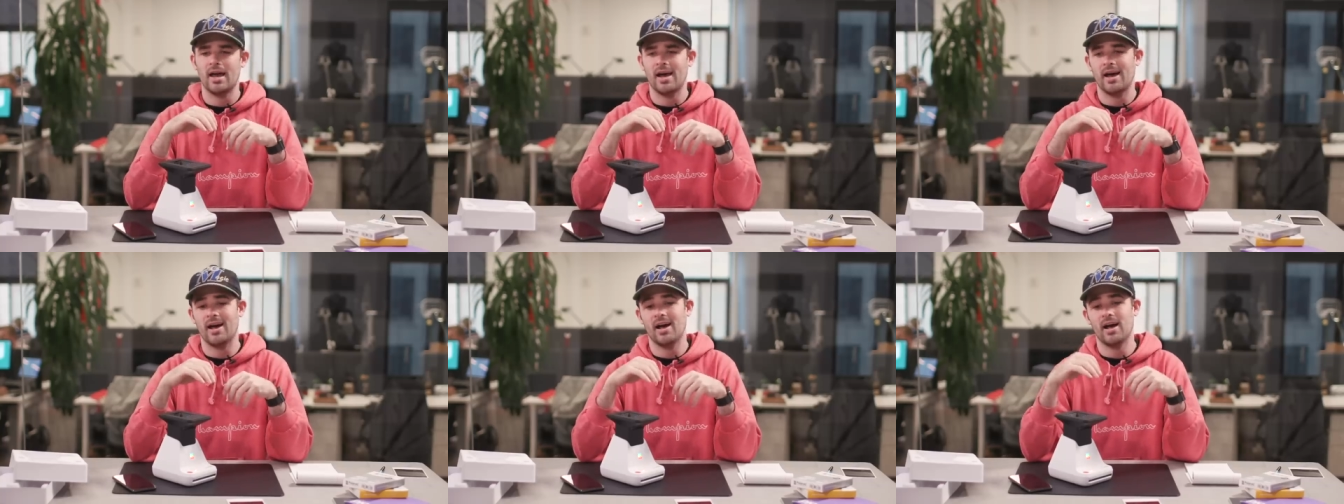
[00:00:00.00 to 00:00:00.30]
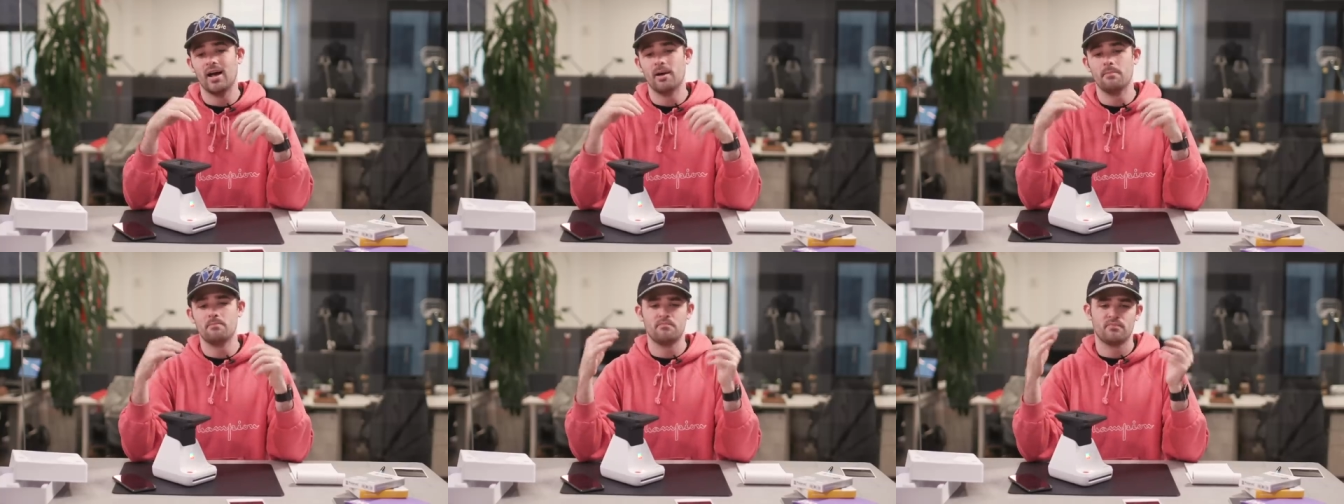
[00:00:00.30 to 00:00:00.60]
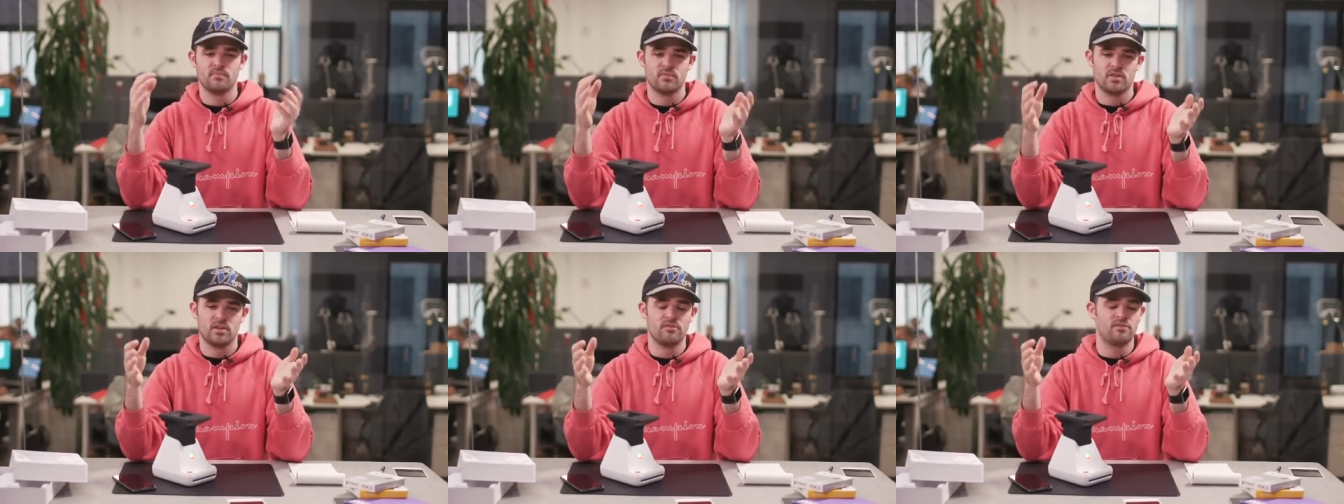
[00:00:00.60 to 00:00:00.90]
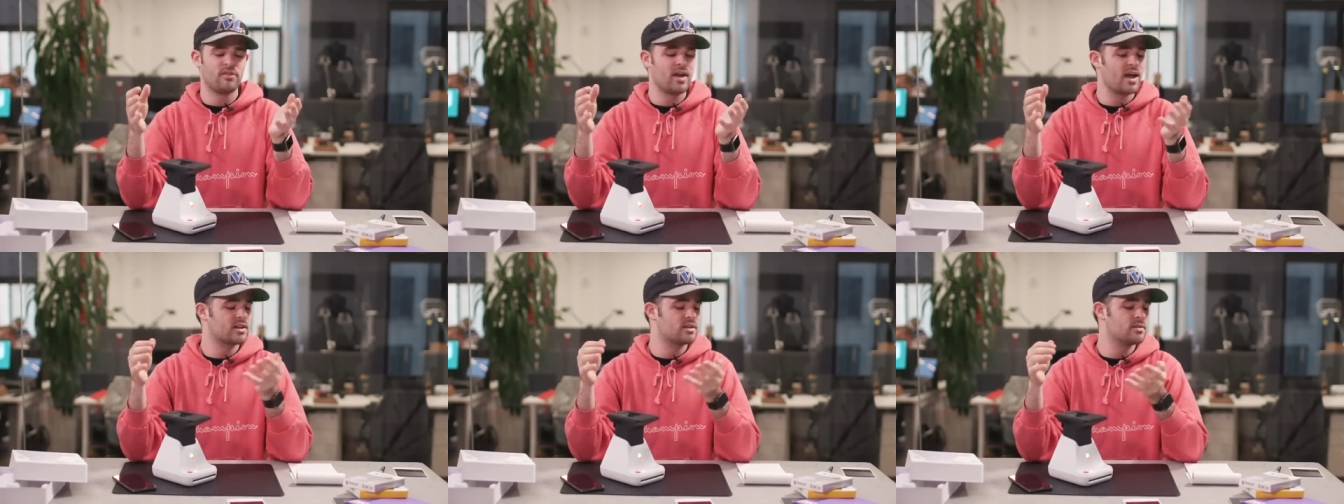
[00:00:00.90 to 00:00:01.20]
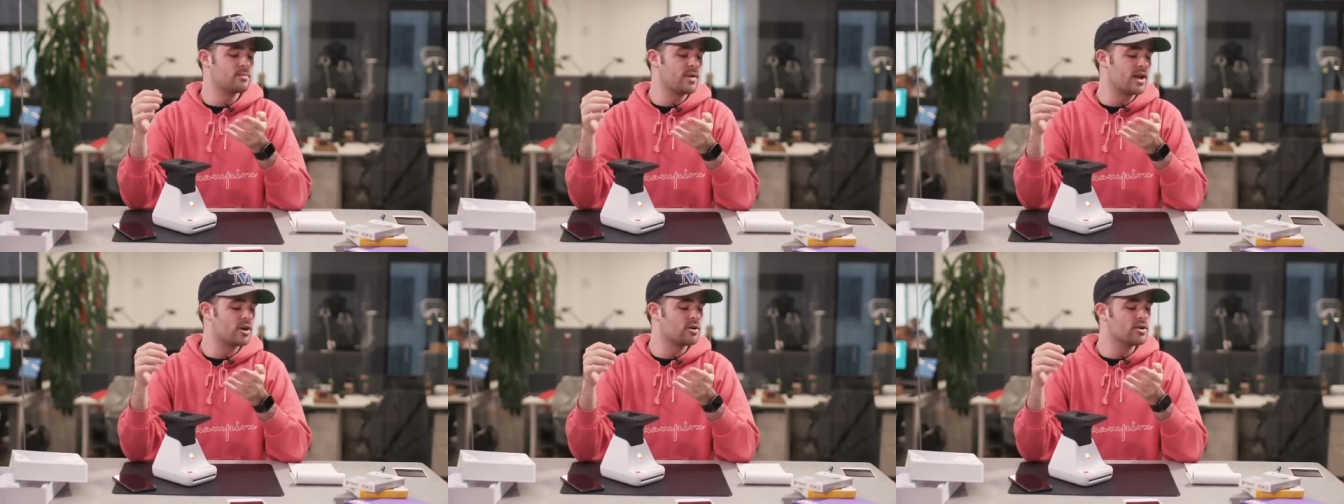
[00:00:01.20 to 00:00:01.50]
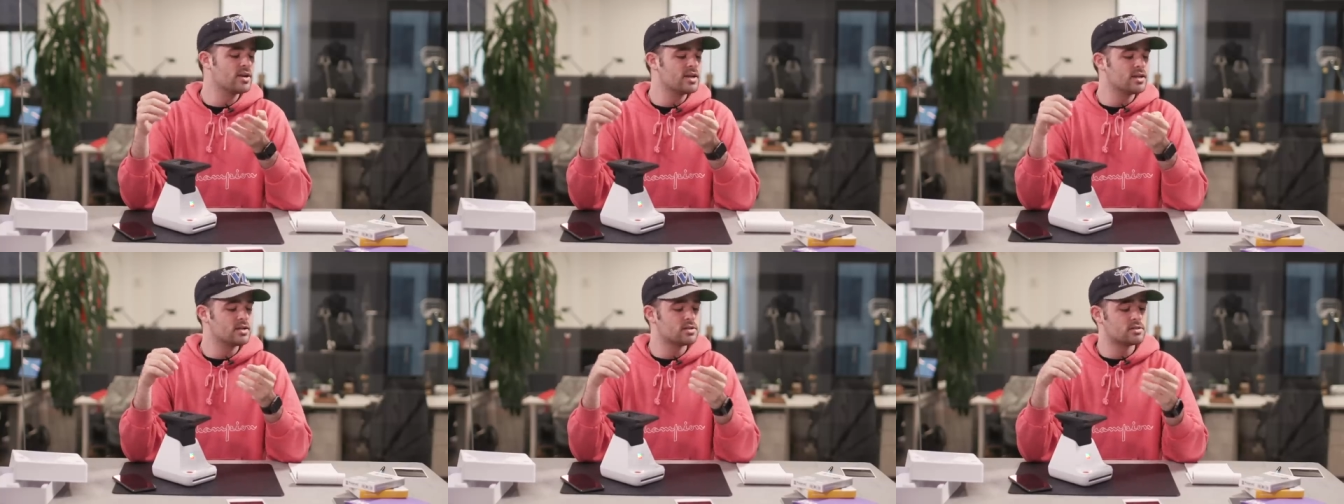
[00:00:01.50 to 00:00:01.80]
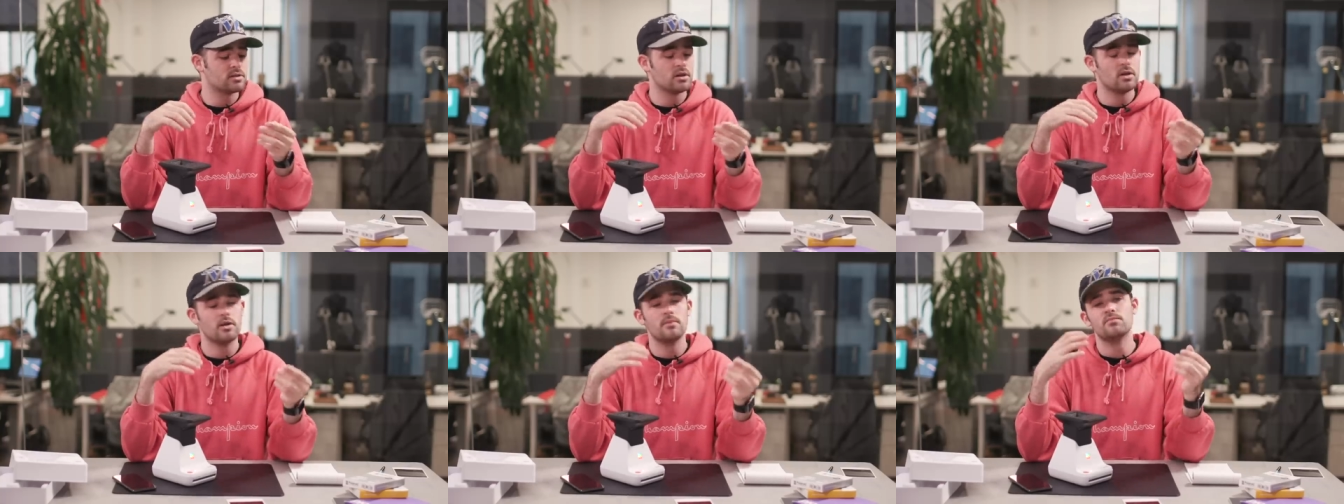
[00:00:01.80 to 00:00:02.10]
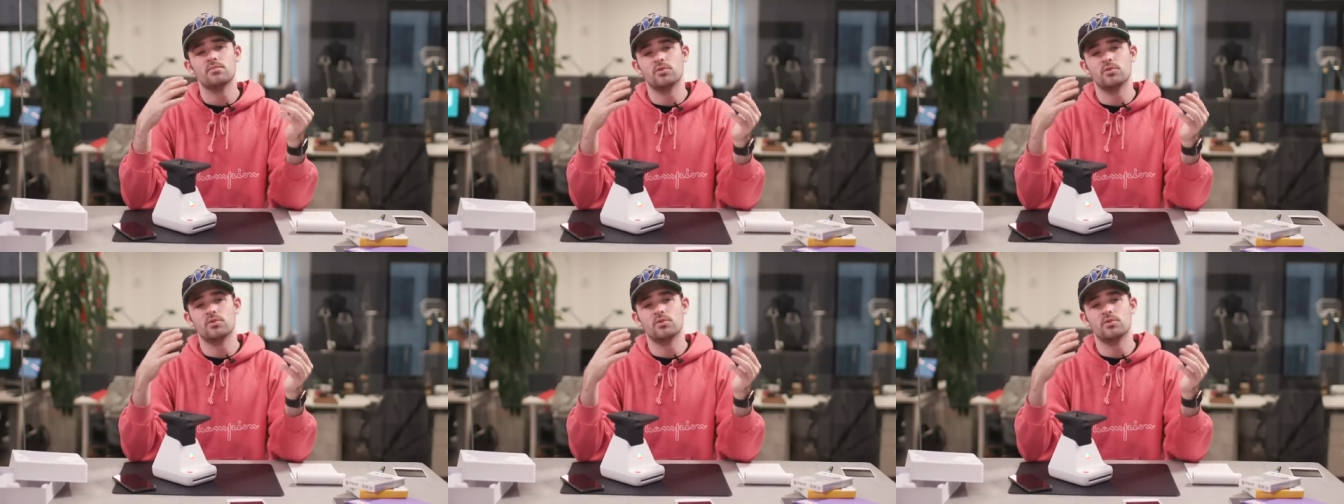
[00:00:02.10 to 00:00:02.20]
Uh, the fact of the matter is,